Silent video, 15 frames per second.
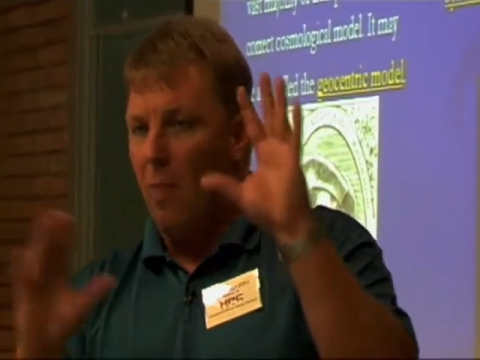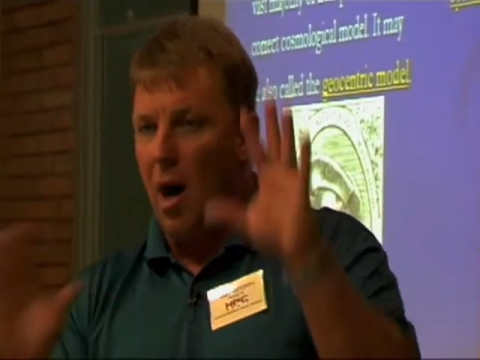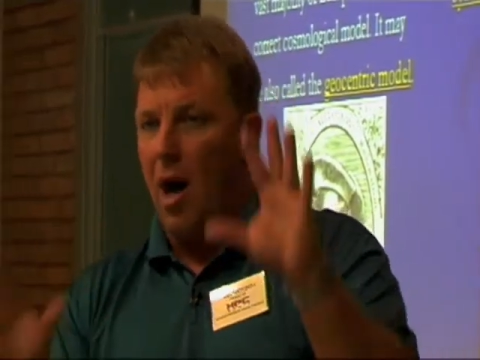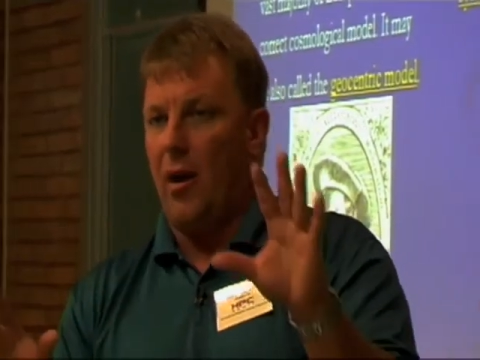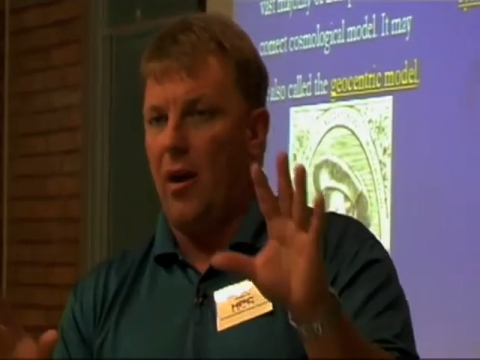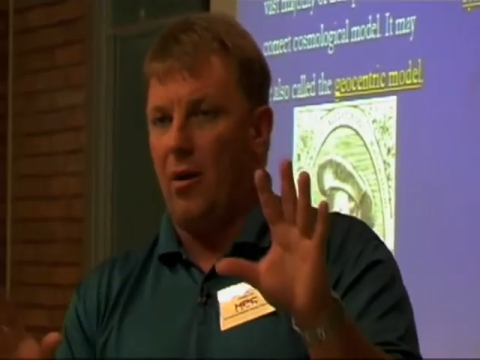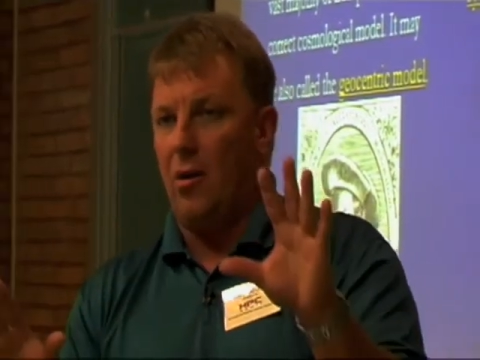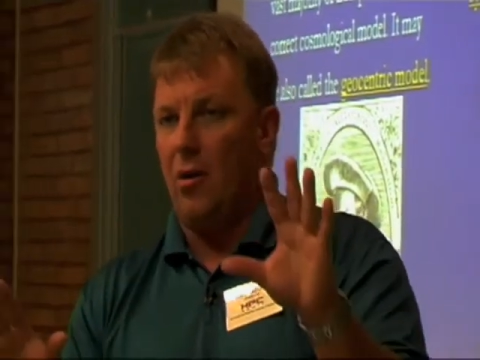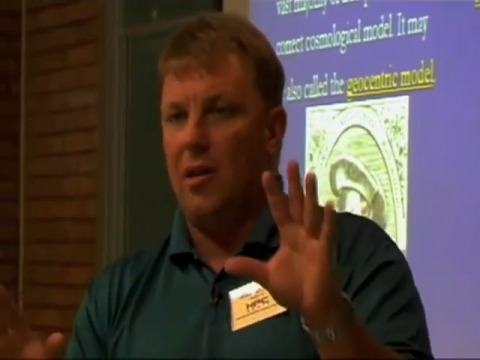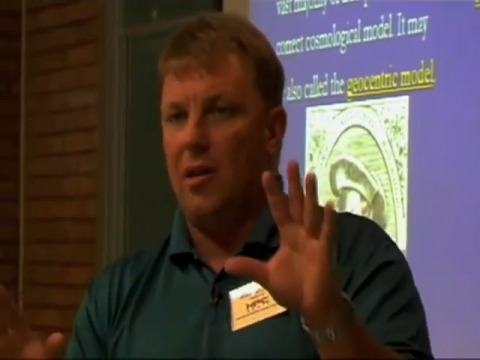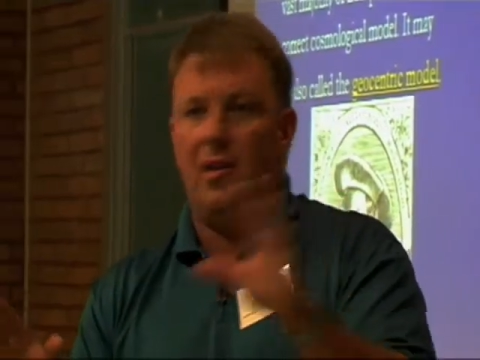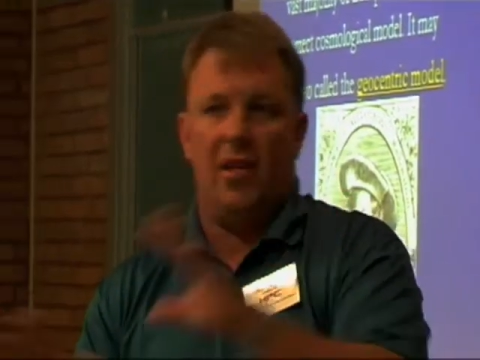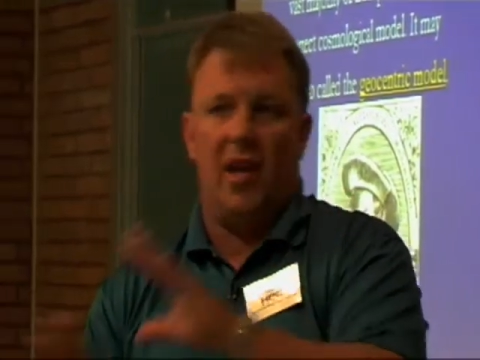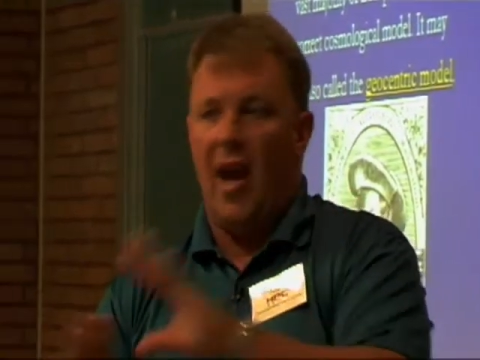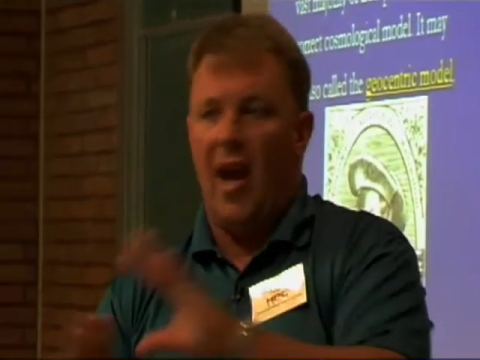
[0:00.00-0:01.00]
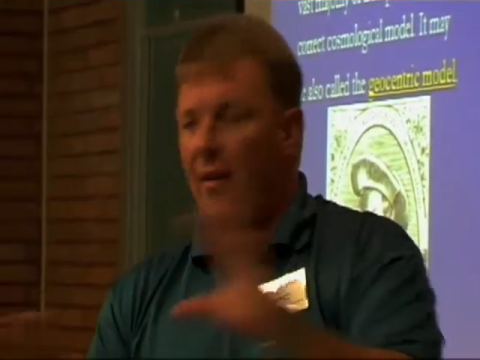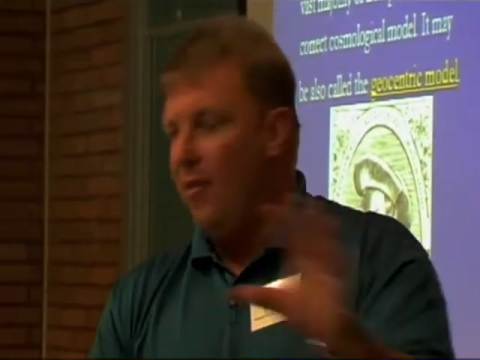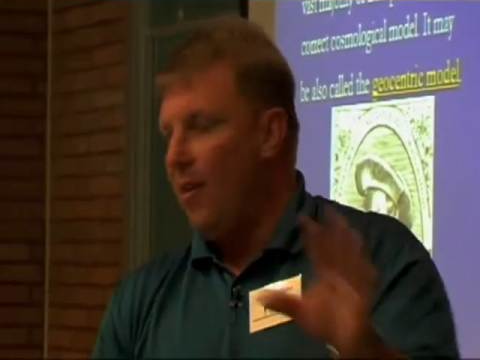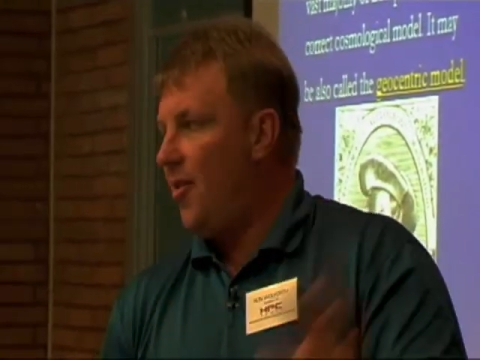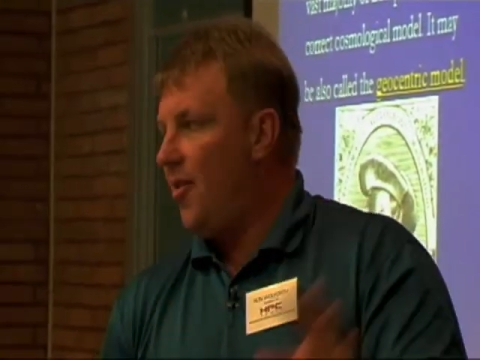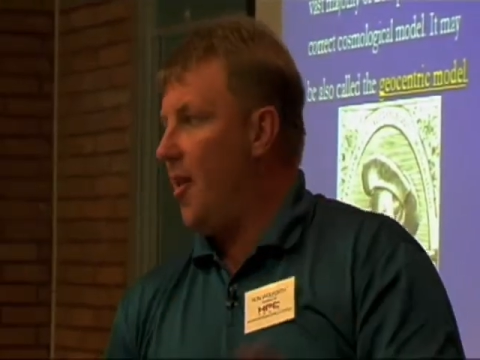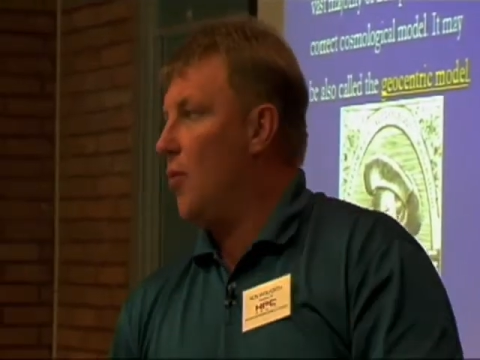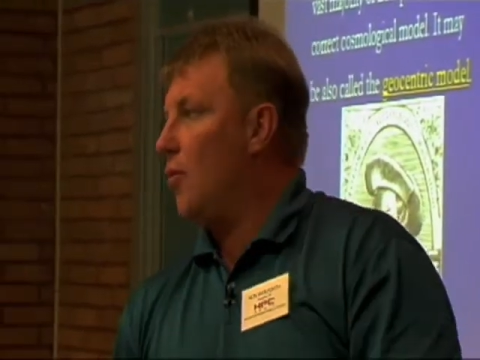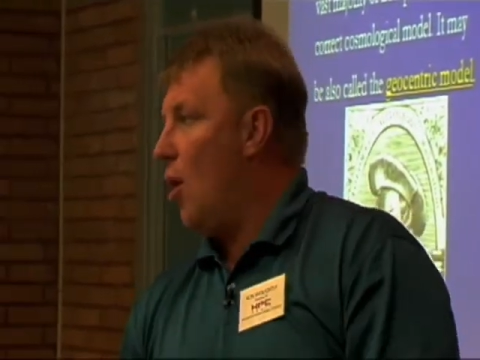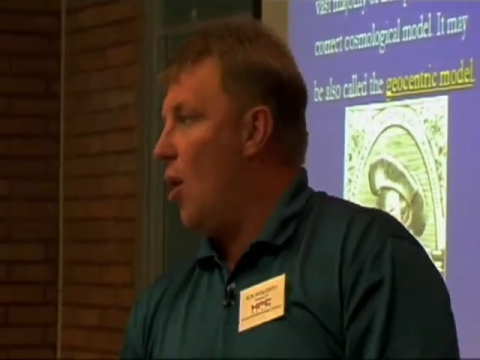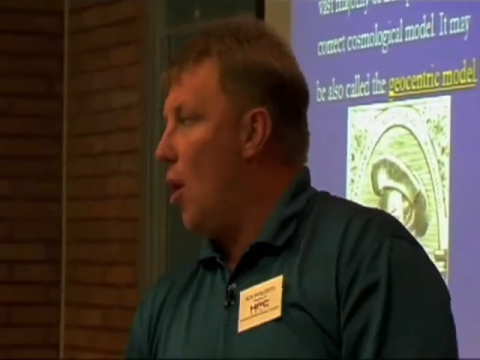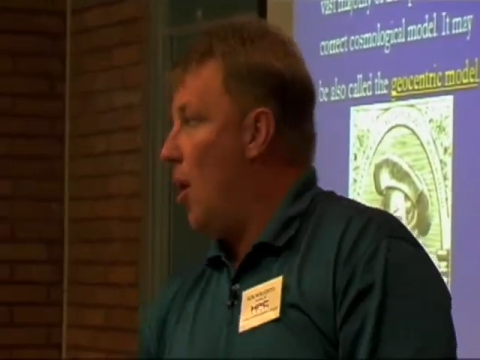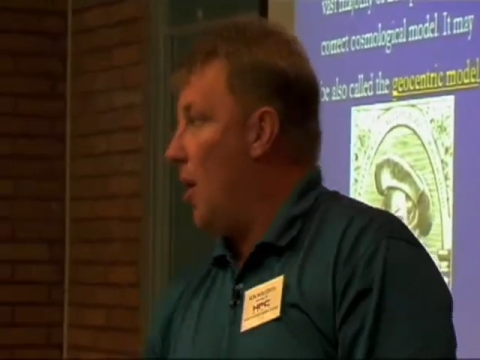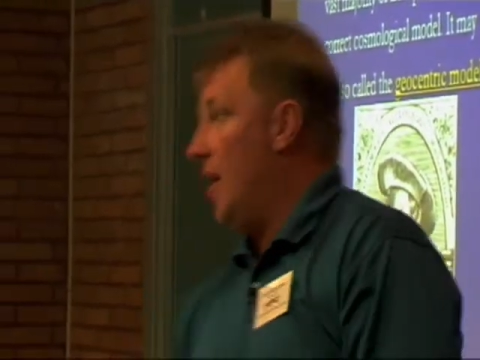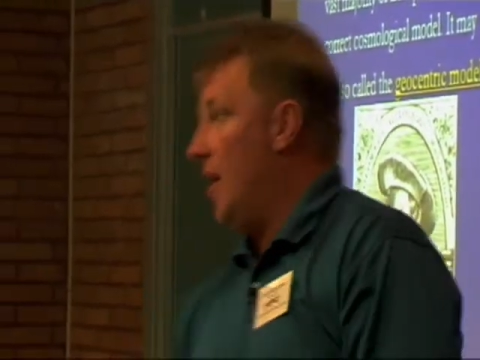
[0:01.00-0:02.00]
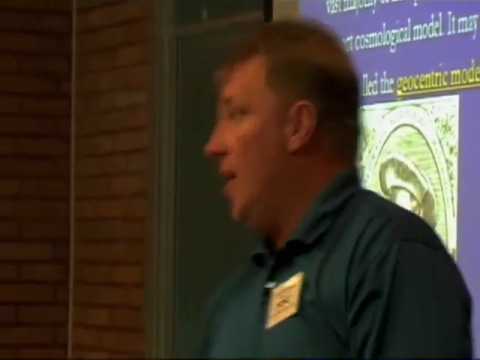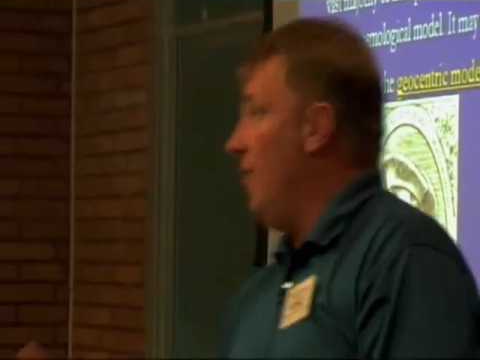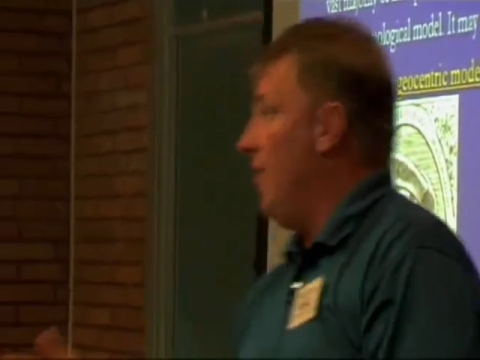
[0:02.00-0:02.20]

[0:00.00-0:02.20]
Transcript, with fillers: or model, is everything wrong?